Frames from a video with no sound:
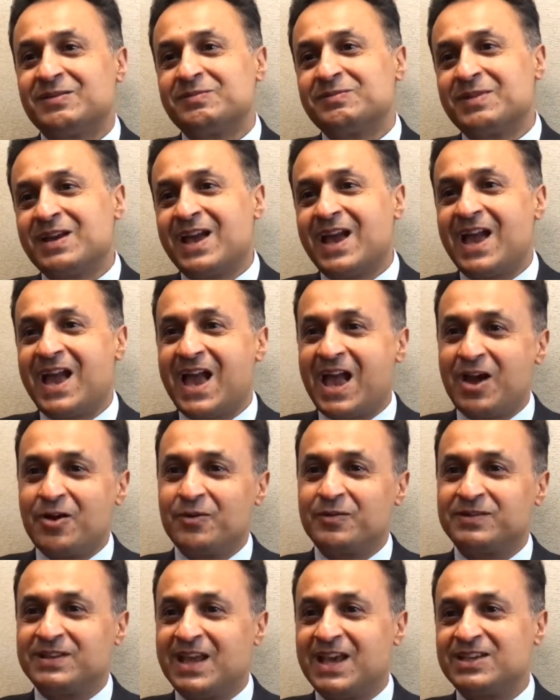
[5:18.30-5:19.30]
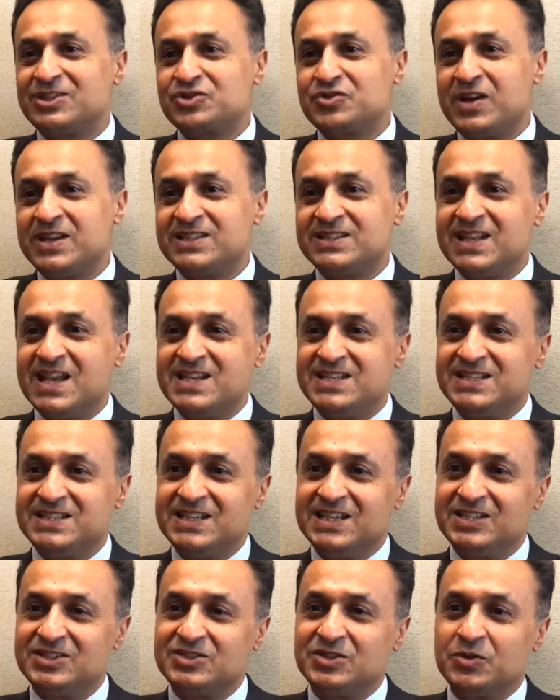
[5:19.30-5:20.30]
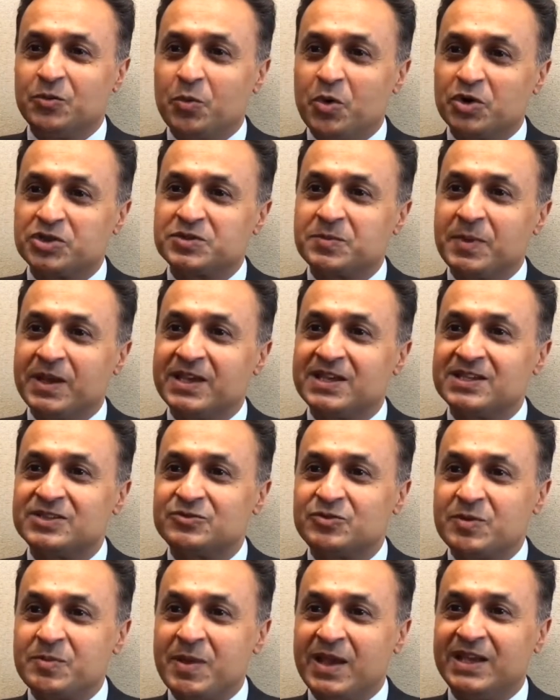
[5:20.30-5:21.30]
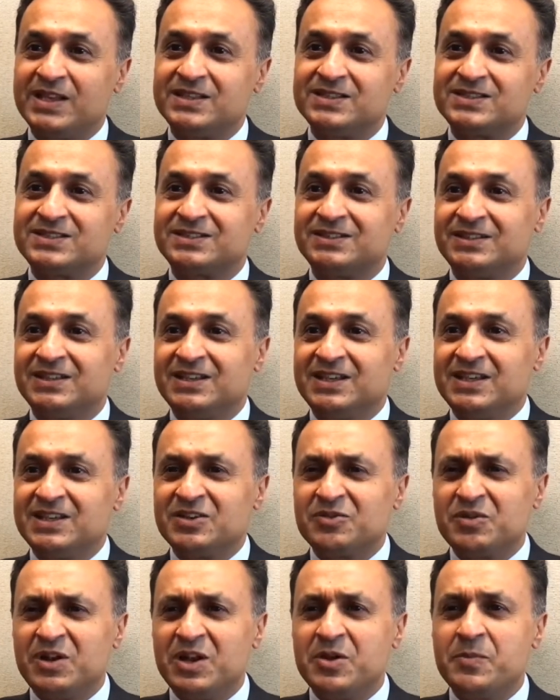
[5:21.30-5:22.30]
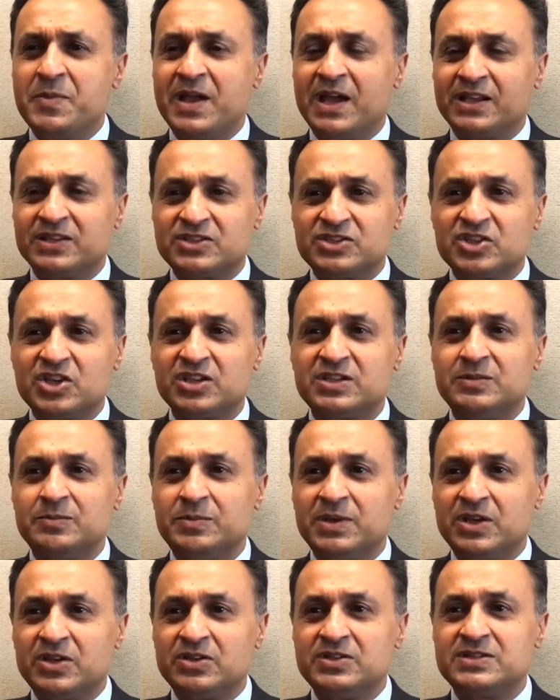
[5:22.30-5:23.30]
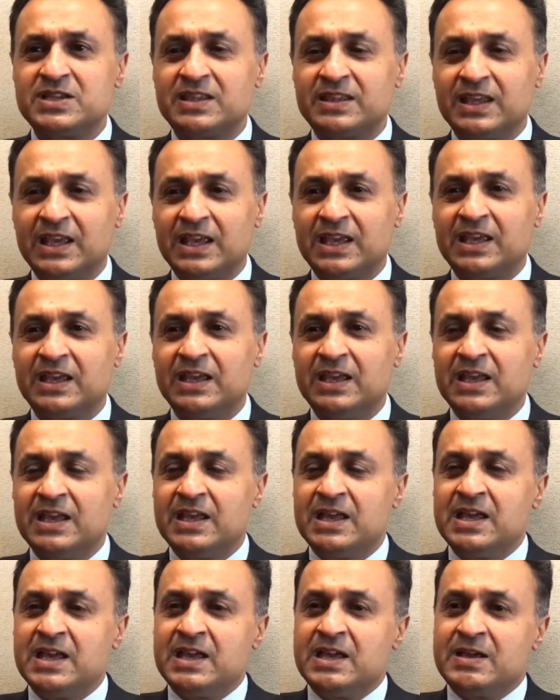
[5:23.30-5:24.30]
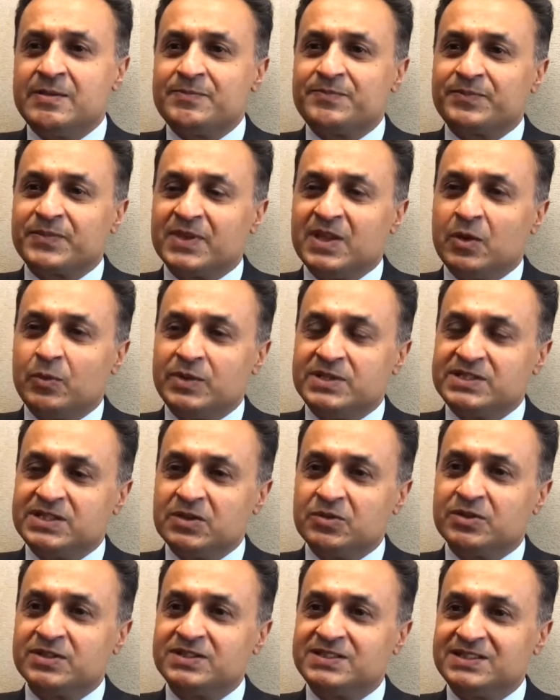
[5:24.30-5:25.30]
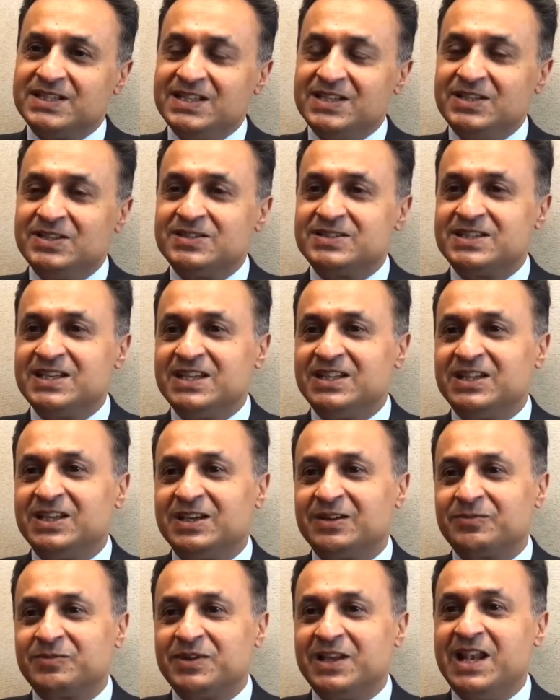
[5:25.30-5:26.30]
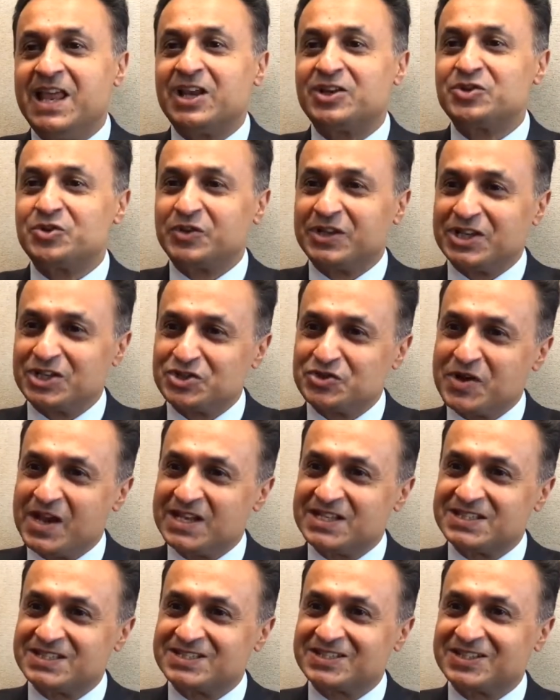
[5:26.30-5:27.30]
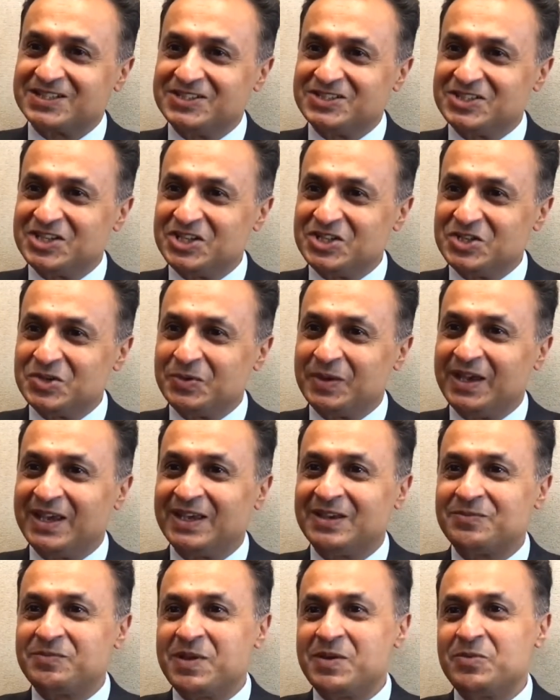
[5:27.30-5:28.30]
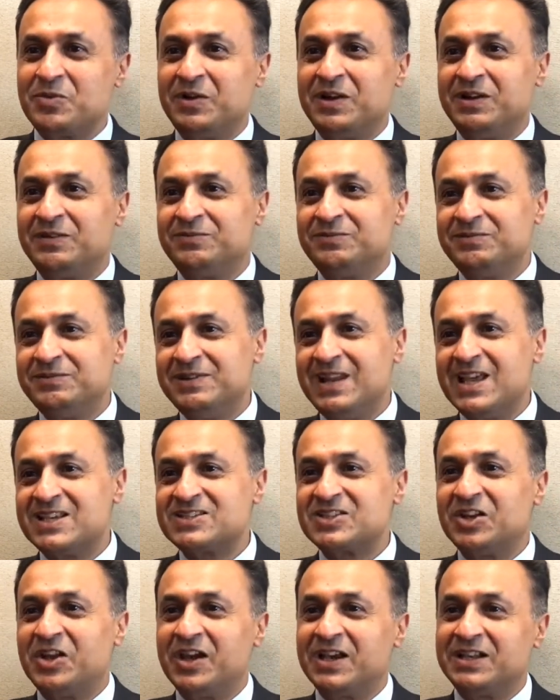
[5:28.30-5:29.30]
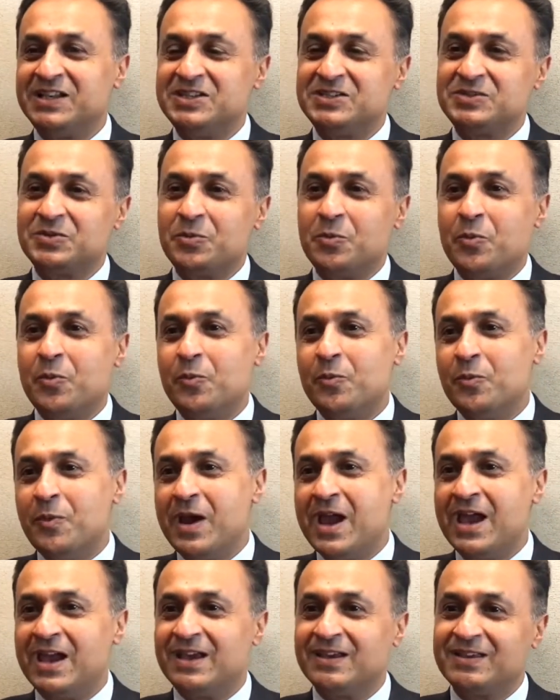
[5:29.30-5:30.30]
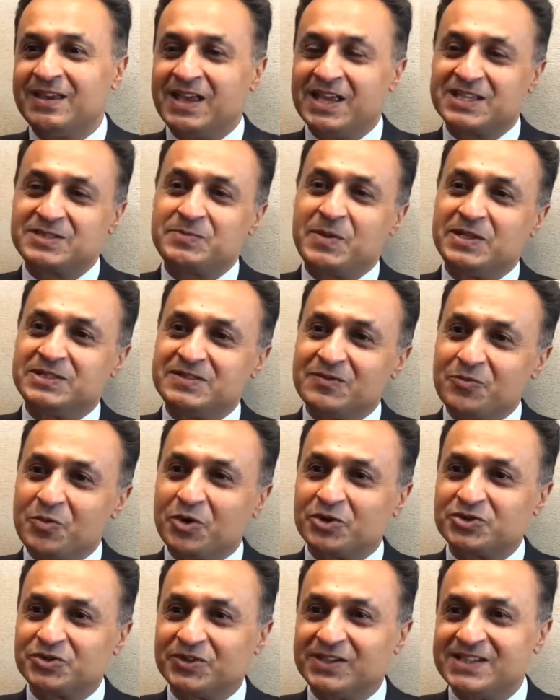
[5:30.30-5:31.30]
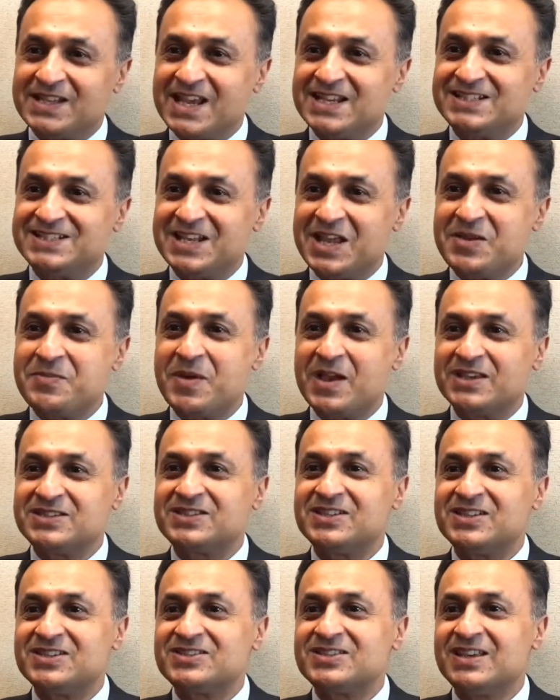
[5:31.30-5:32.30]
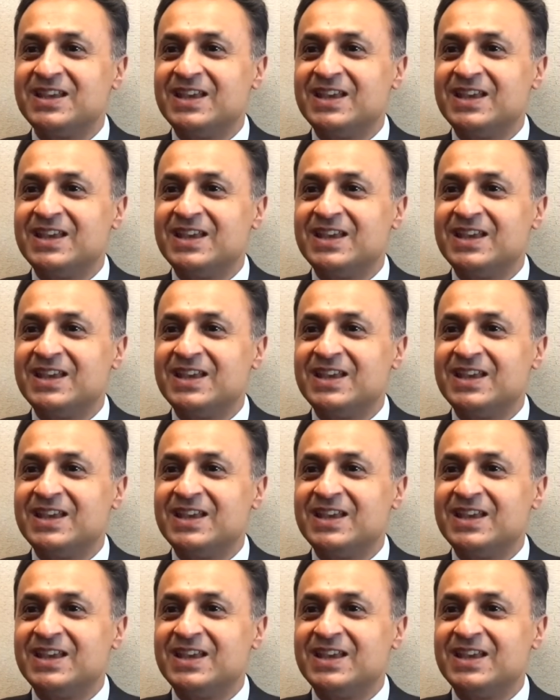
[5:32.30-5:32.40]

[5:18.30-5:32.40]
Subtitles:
how that's translated into the watchmakers remains a little bit uncertain, because I think we still continue to see the electronic trends continuing, people less likely to wear expensive watch on a day-to-day basis.